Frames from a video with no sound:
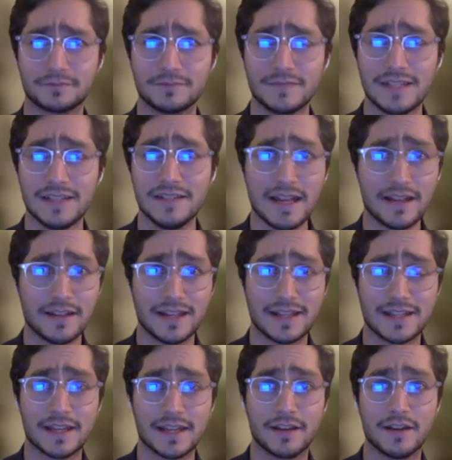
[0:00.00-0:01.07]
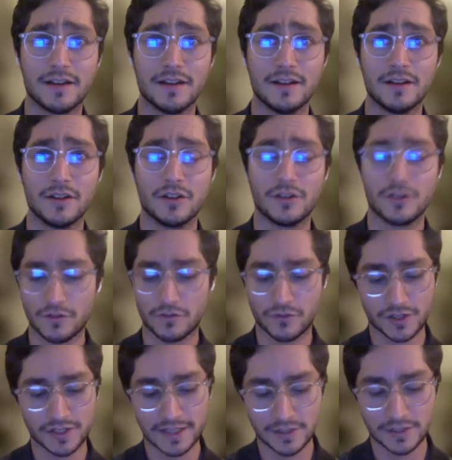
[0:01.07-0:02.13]
That's like
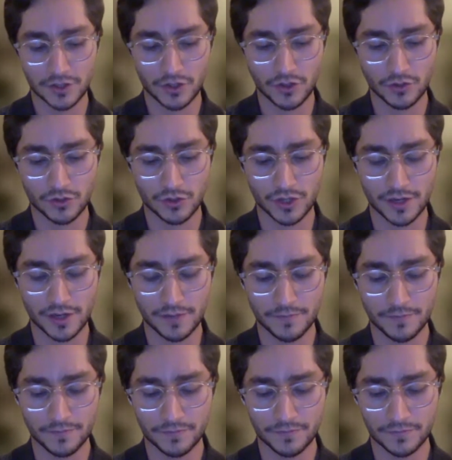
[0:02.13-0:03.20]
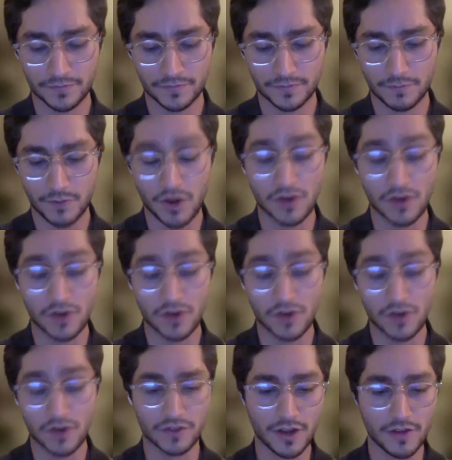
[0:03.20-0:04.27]
firstly, it's a huge part of
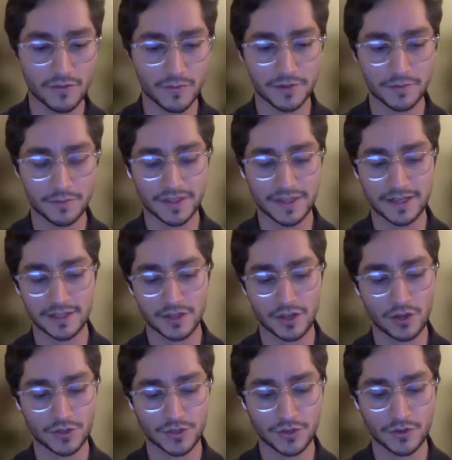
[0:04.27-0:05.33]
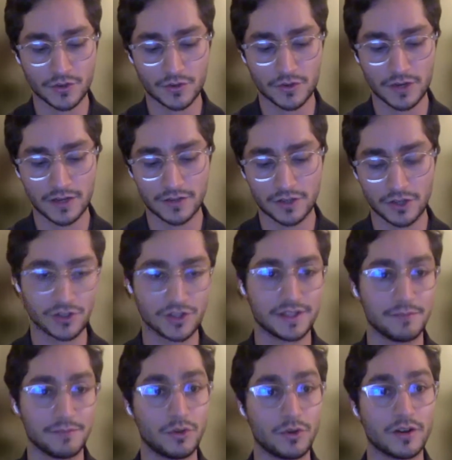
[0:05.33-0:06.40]
the government, but then it's also the largest
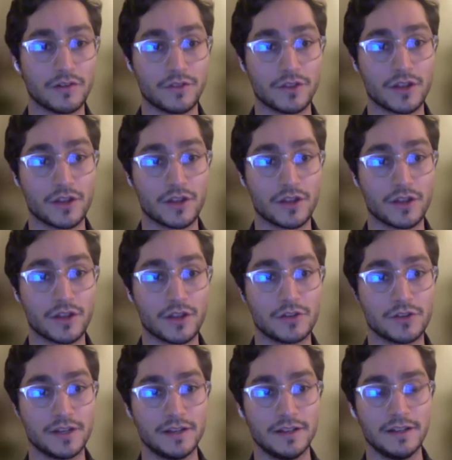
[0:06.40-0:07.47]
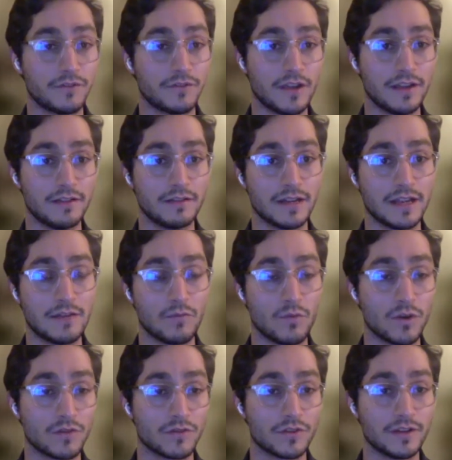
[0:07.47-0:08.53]
employer for the country, and
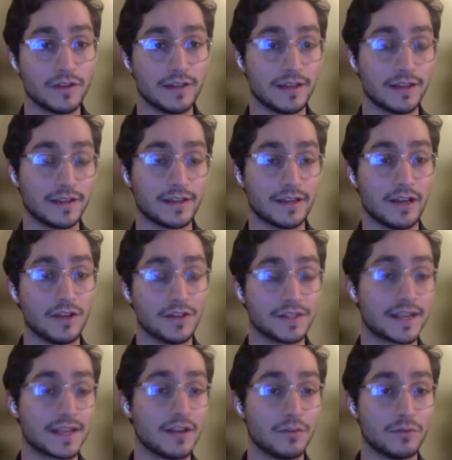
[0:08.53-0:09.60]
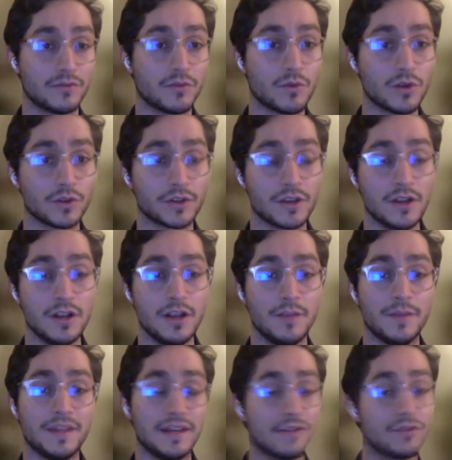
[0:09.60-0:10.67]
in one of the like on scale with the world.
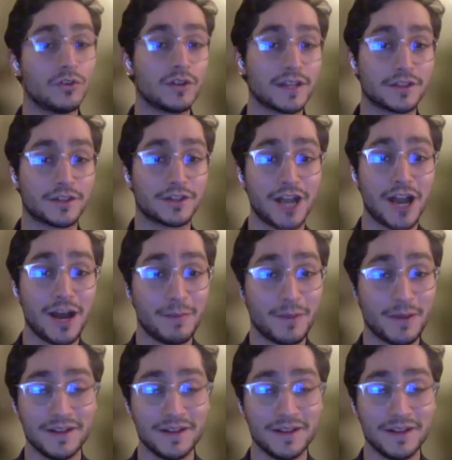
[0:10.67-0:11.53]
But then if you look at the top